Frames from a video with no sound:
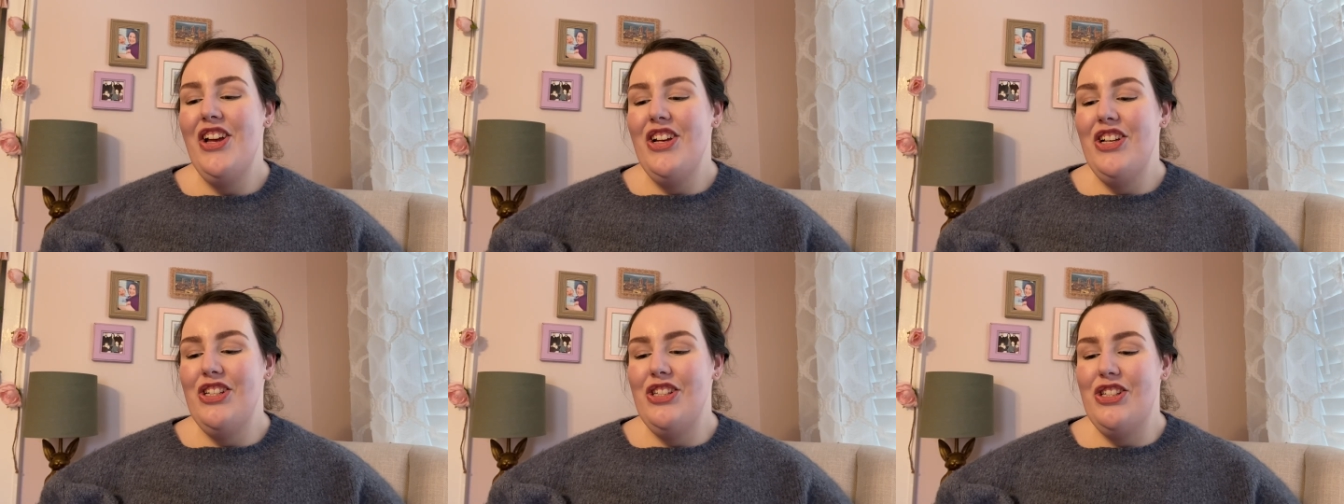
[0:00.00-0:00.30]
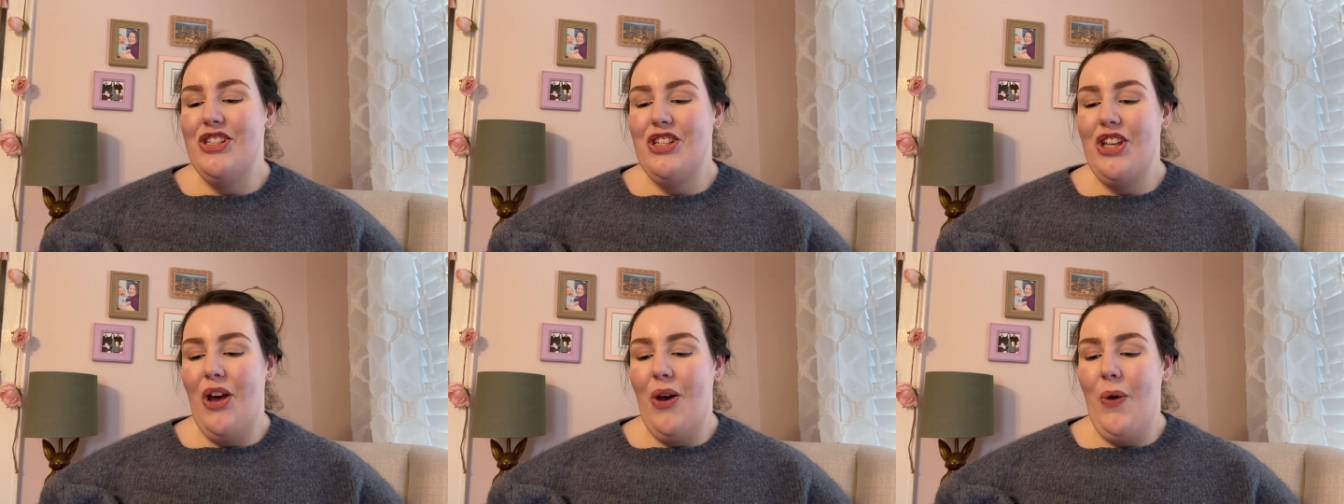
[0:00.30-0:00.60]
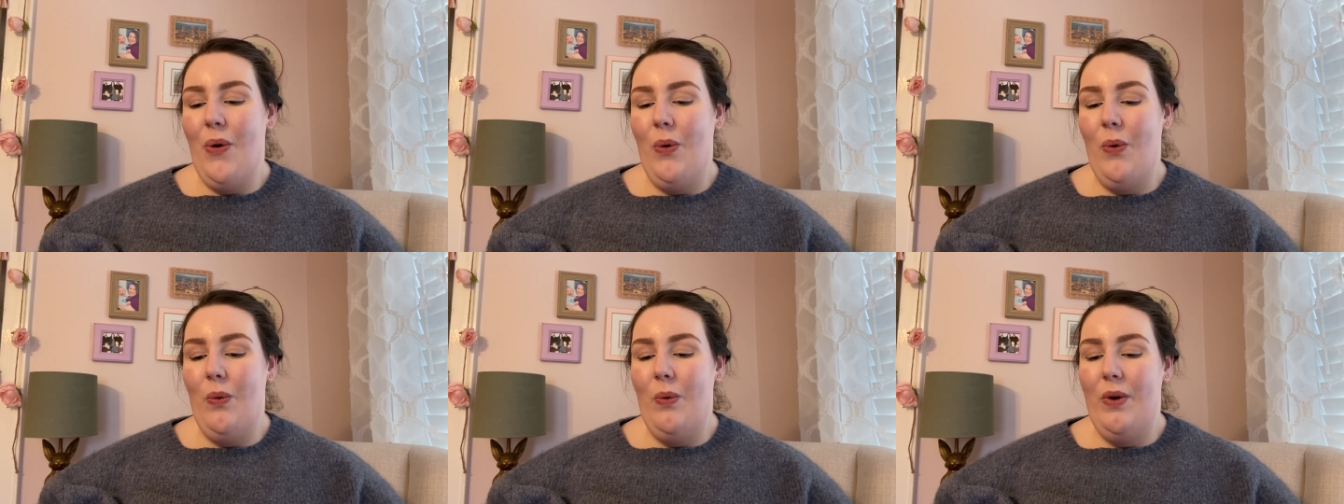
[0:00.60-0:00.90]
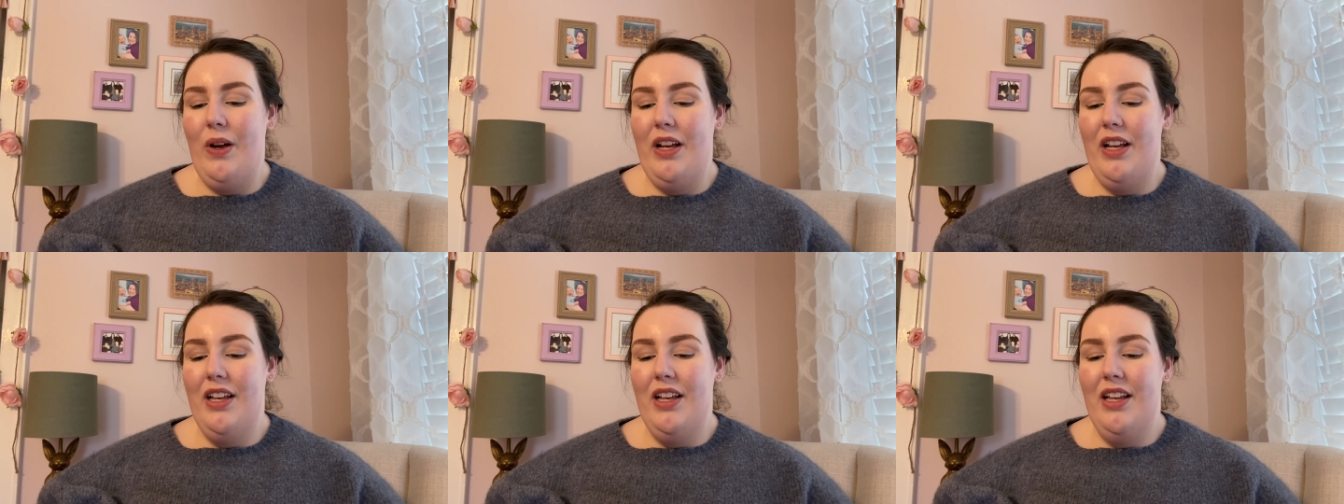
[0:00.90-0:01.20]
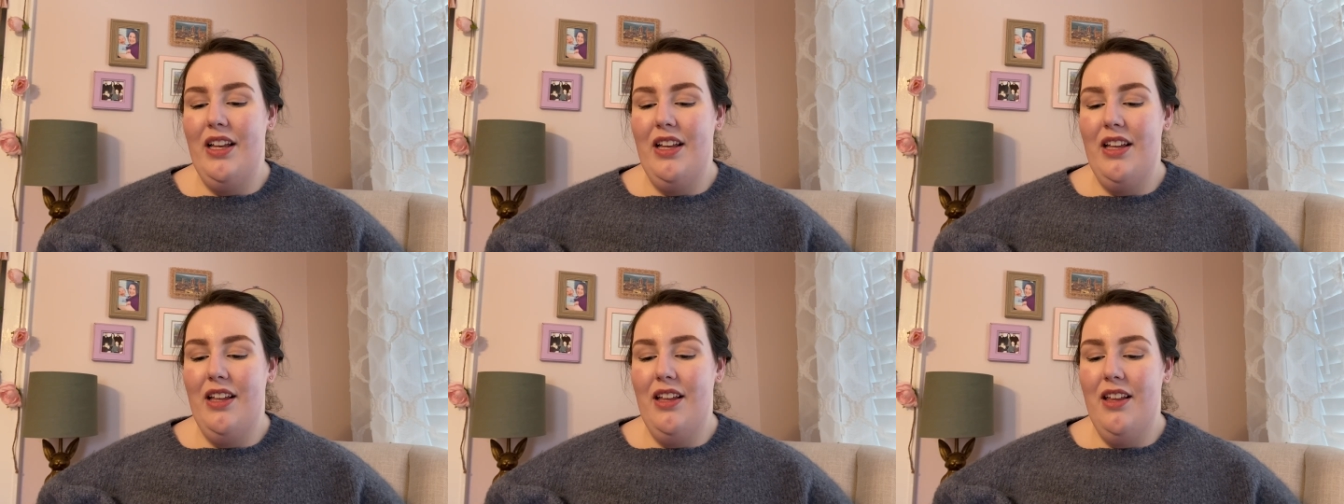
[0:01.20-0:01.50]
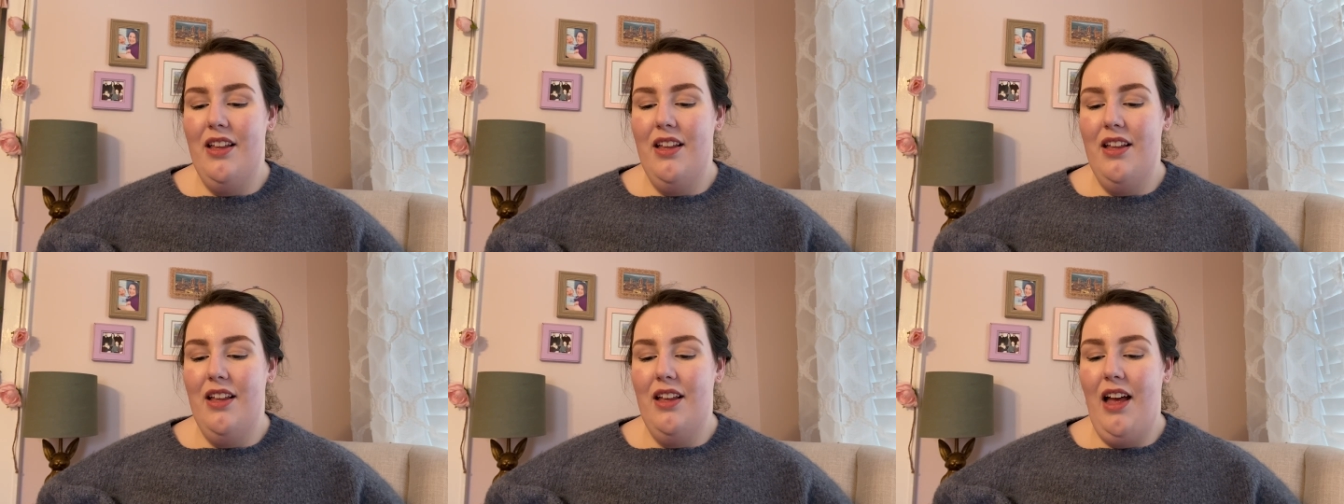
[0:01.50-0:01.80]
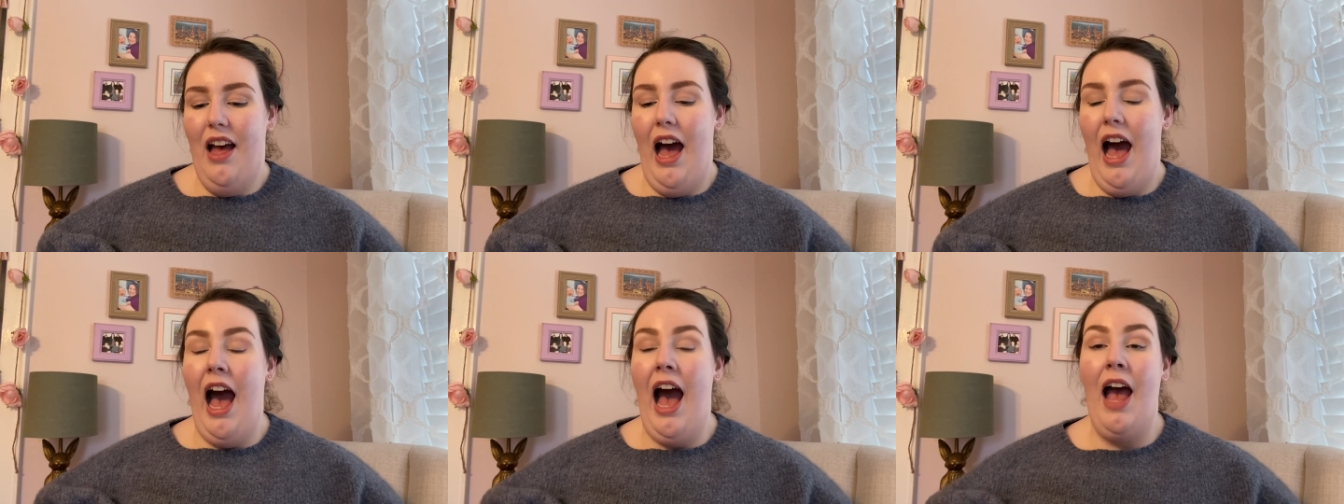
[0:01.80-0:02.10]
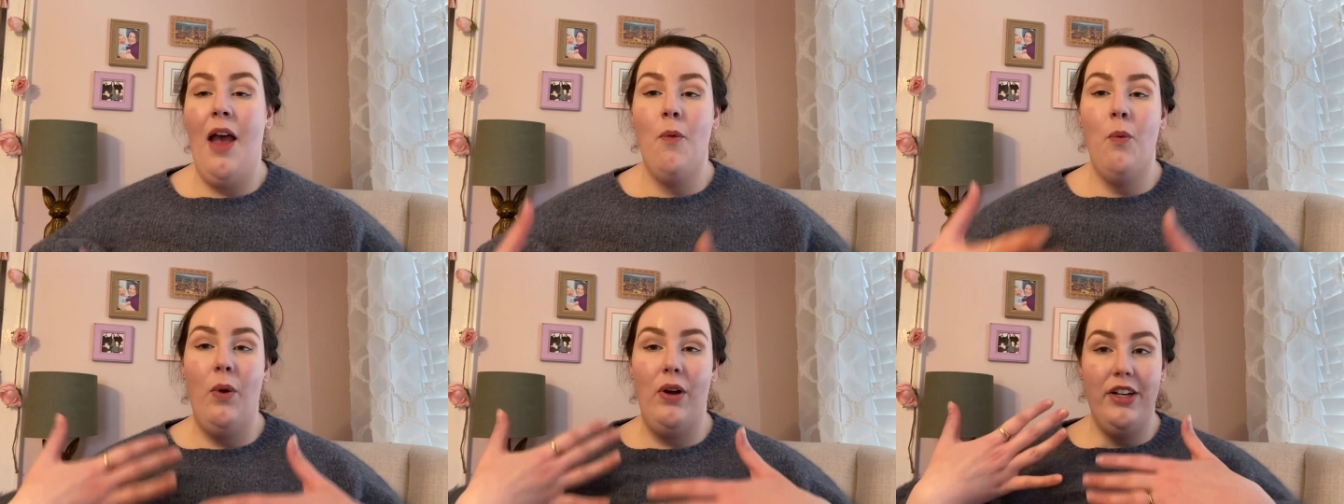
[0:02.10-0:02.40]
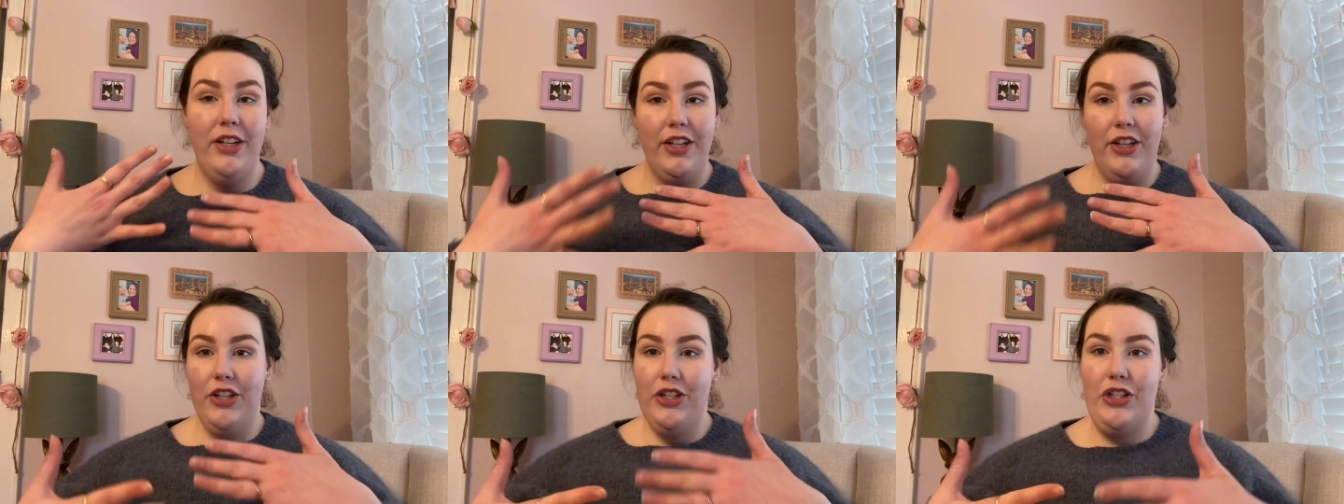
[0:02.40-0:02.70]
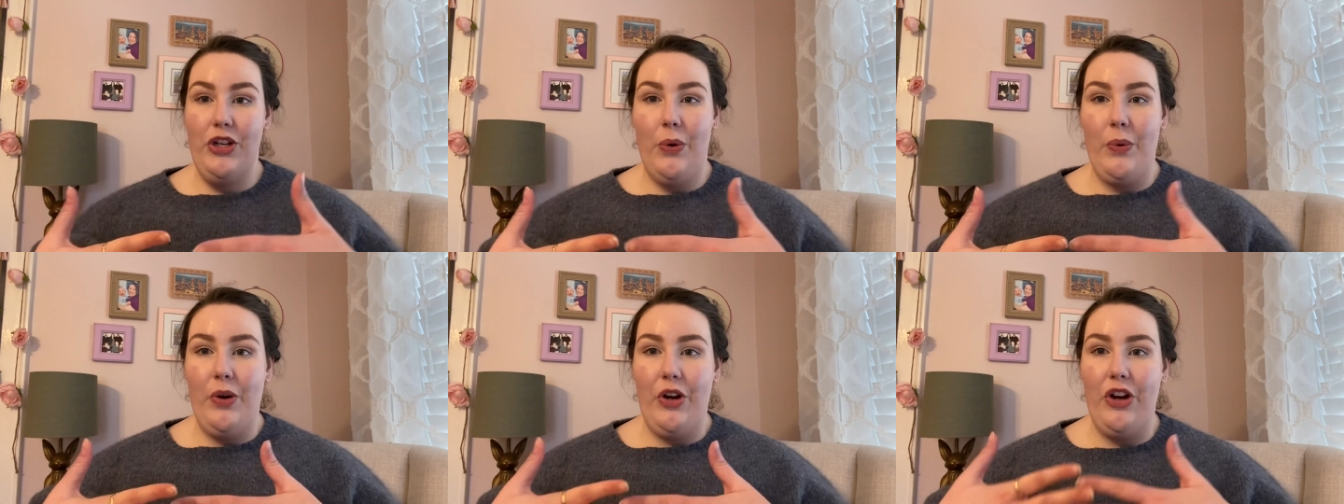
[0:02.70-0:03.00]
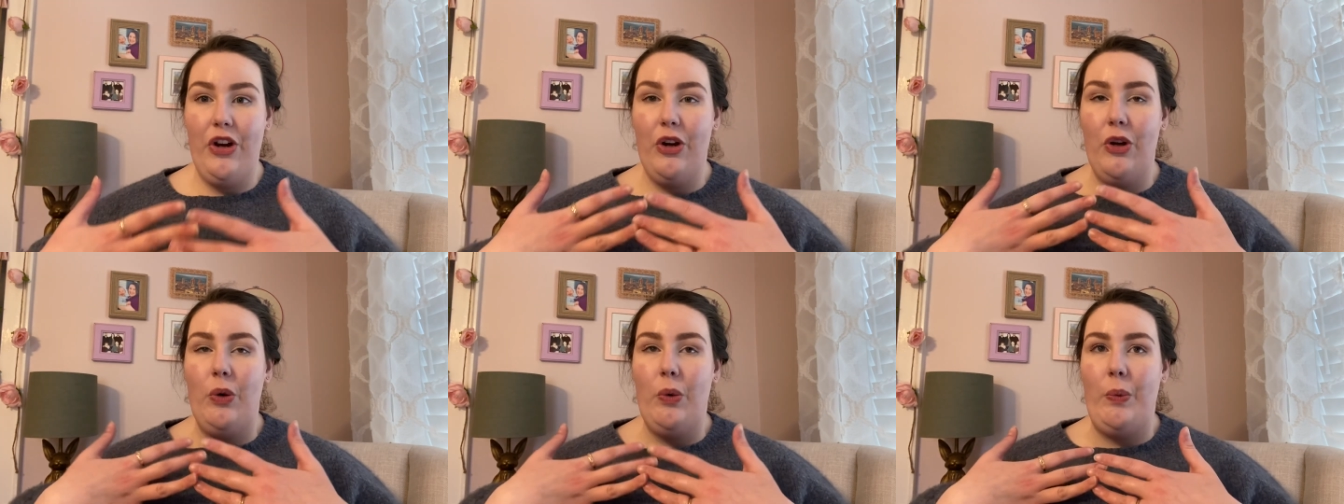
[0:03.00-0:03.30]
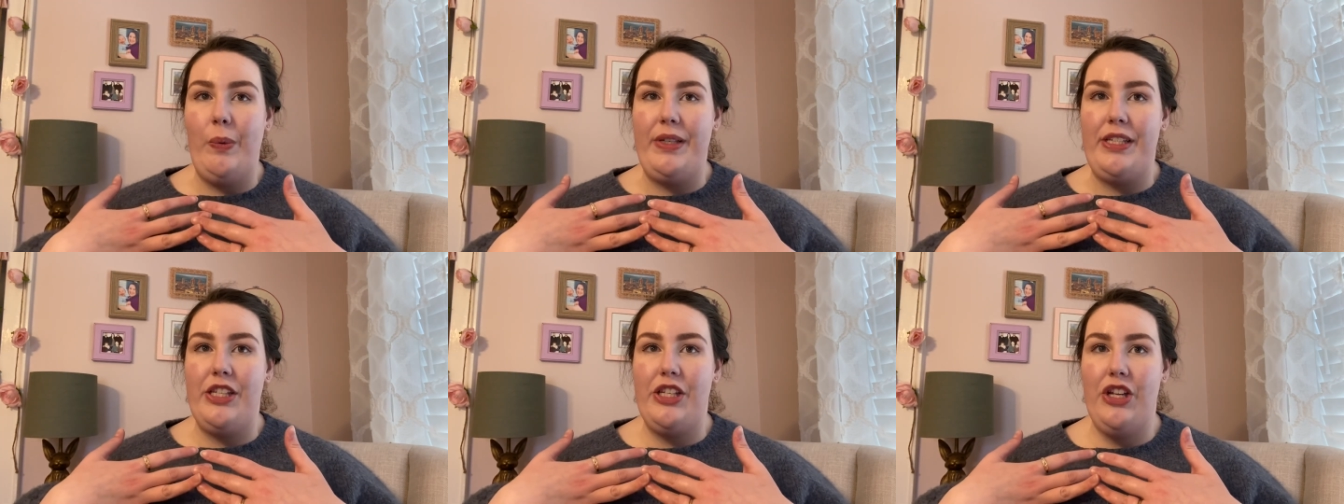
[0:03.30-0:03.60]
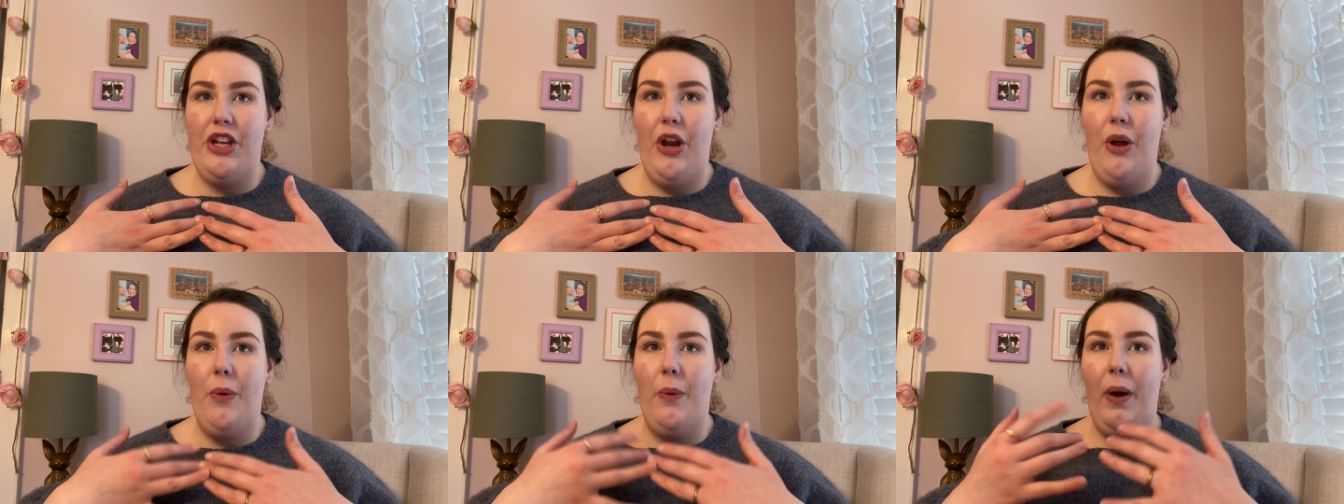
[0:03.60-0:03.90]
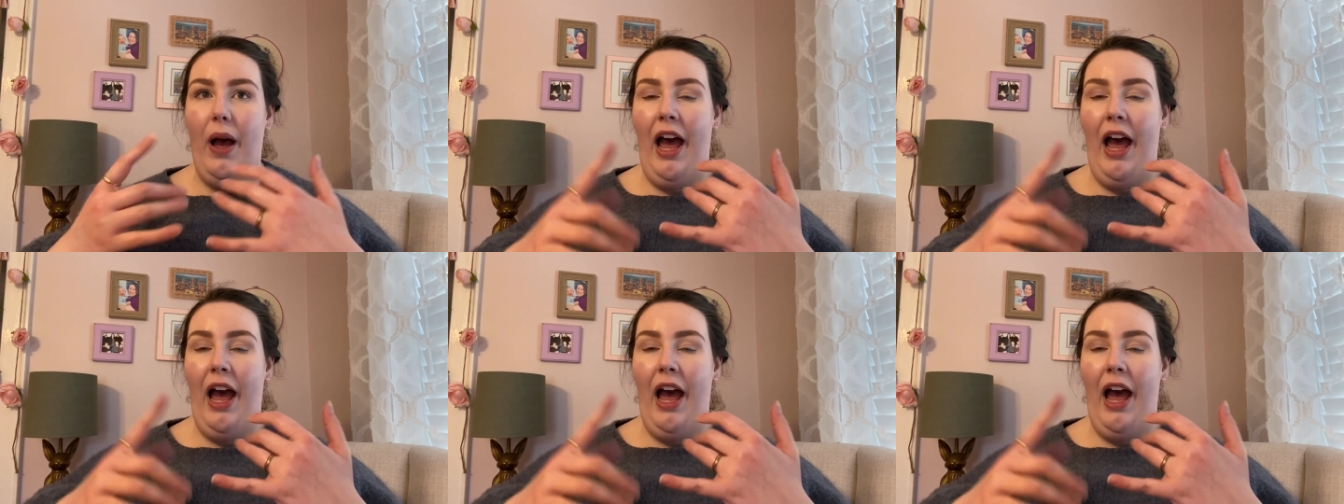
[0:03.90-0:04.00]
So I wanted a donor who was, you know,